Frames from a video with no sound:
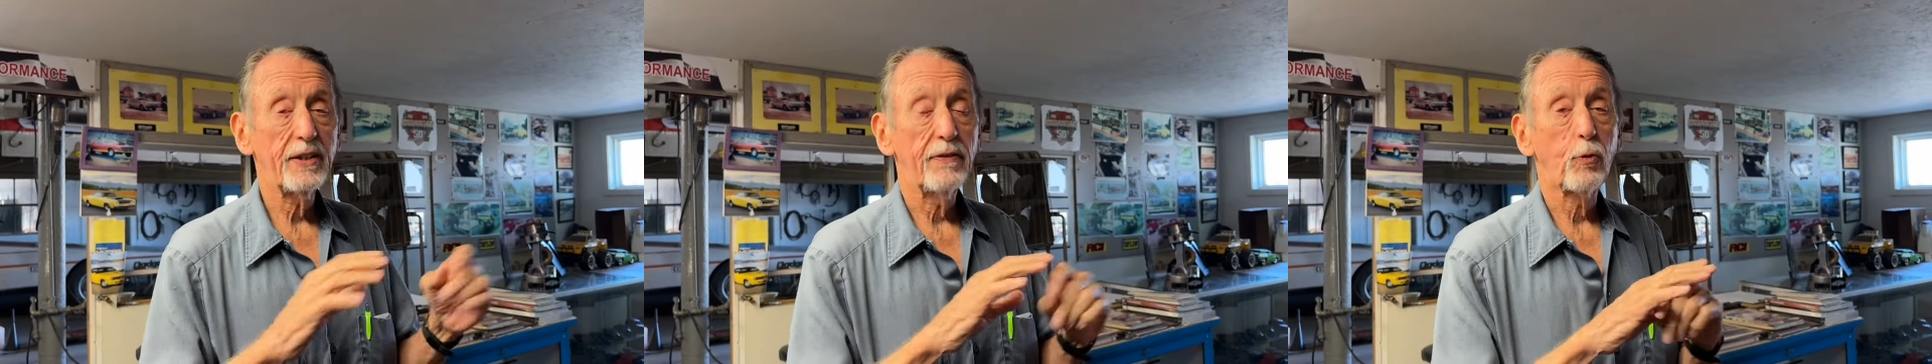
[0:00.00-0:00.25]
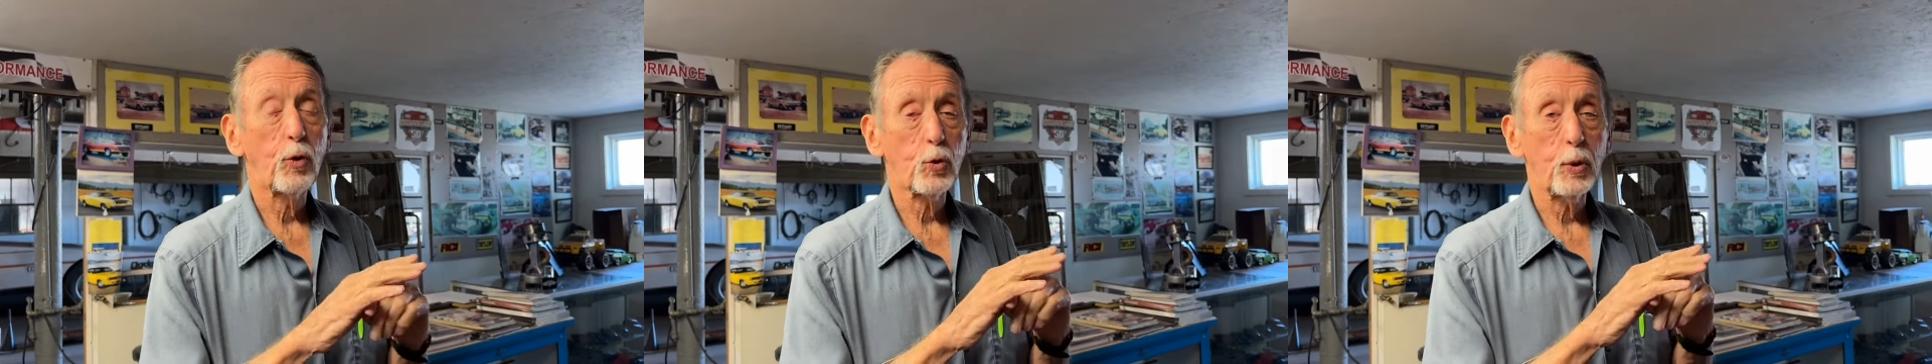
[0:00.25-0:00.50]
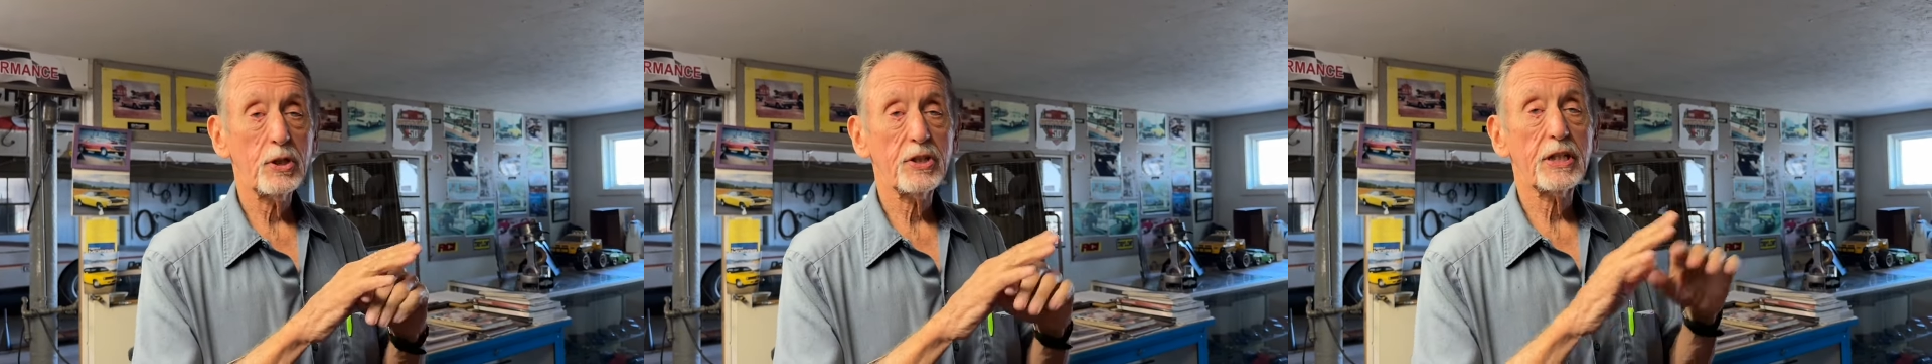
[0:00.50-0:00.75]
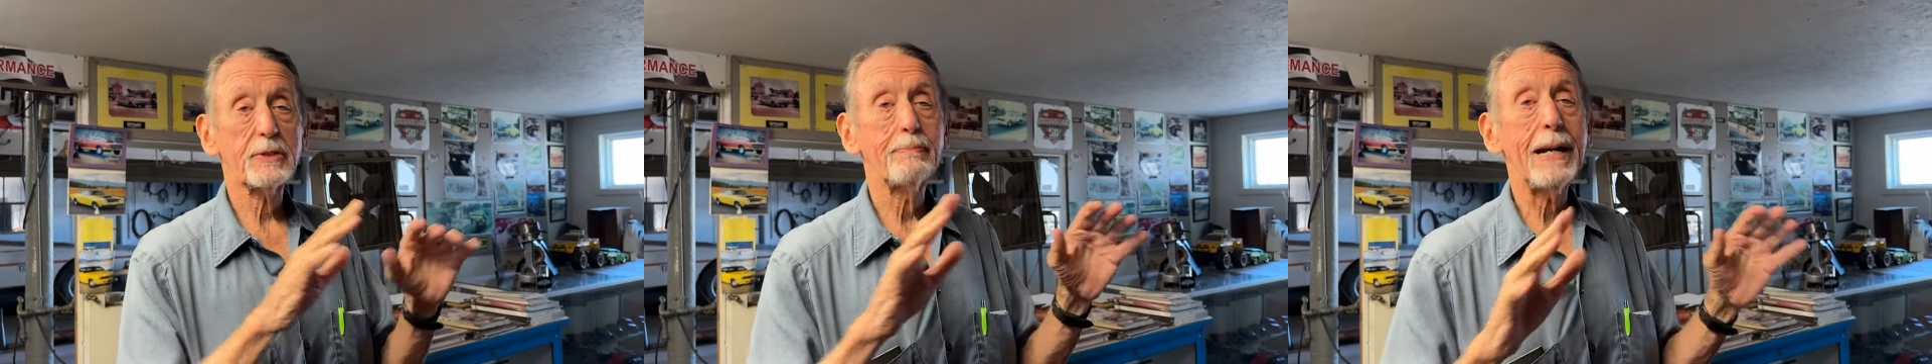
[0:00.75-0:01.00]
the
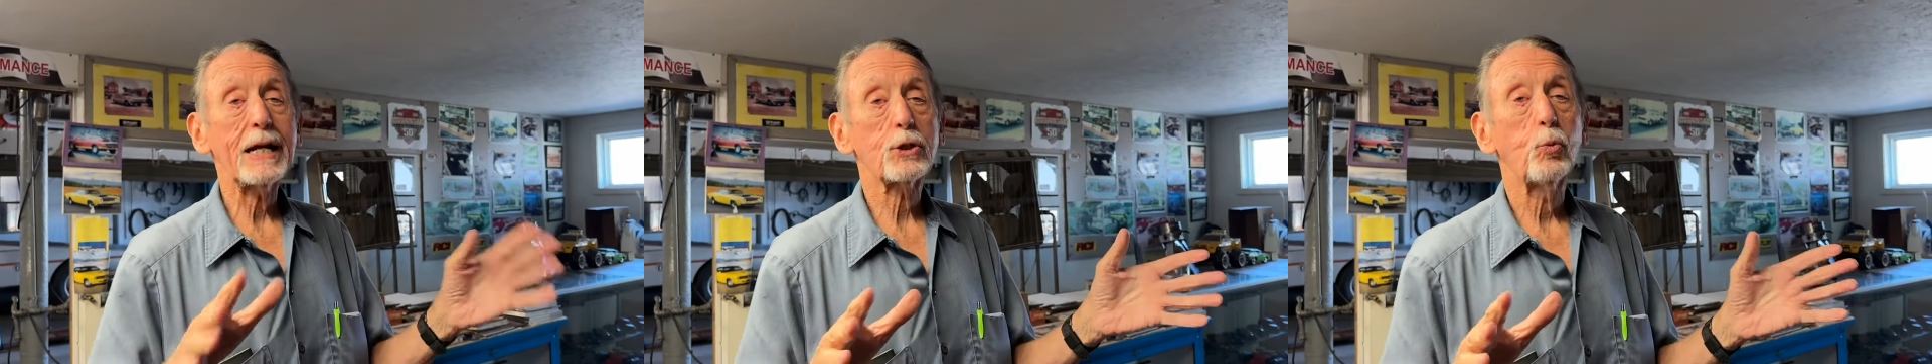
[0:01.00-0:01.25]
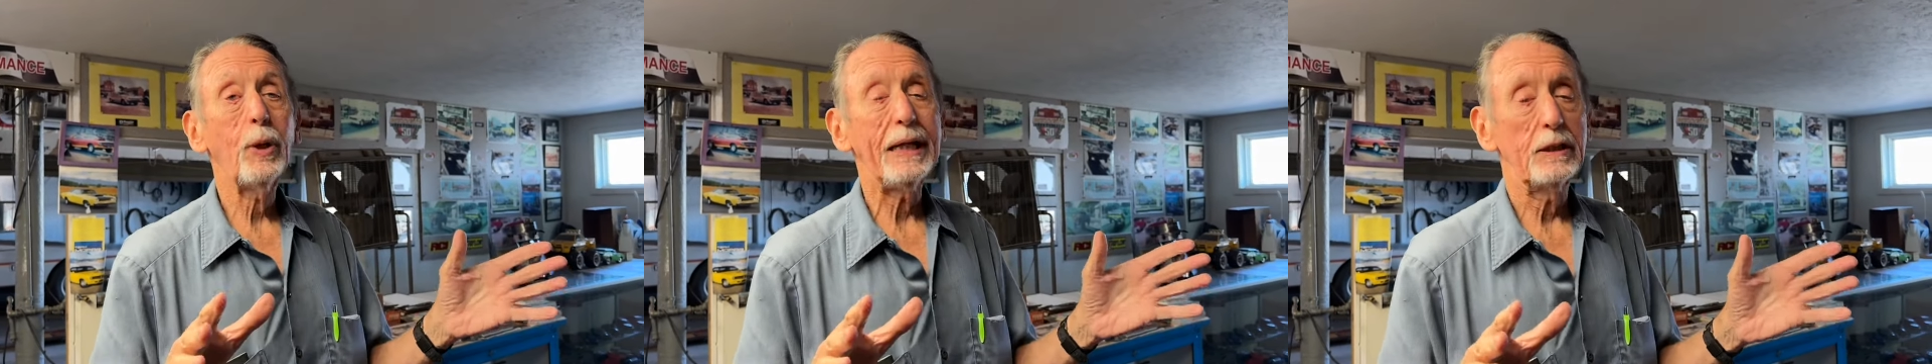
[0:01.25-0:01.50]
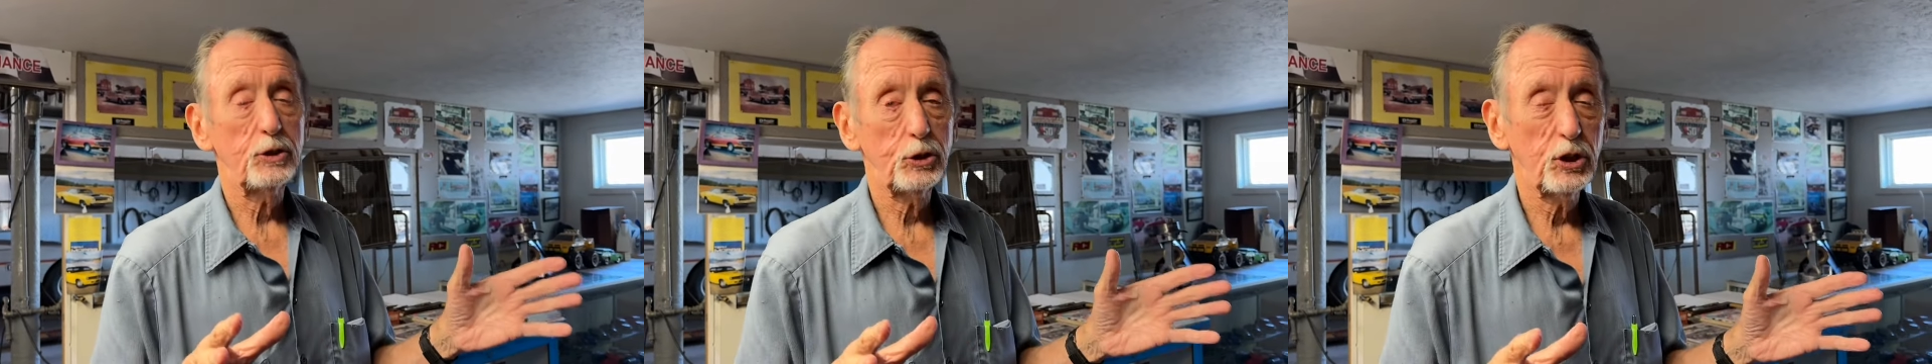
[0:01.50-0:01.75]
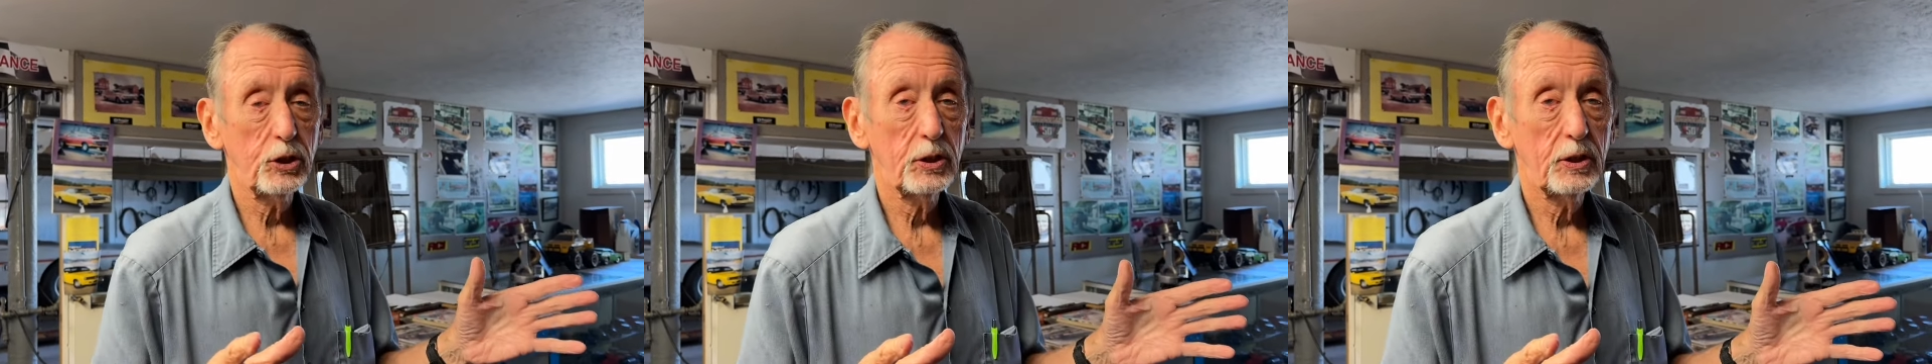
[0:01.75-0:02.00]
426 Max Wedge.